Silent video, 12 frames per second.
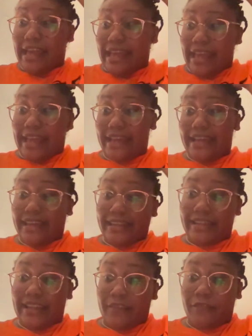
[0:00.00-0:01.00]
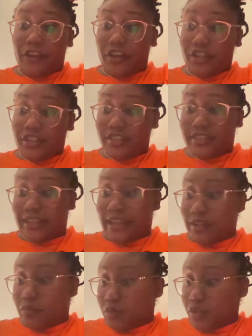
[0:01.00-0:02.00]
And at first
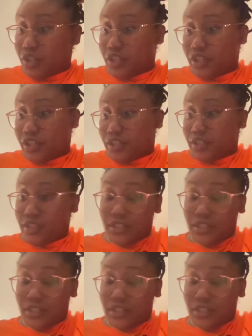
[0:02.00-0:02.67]
they were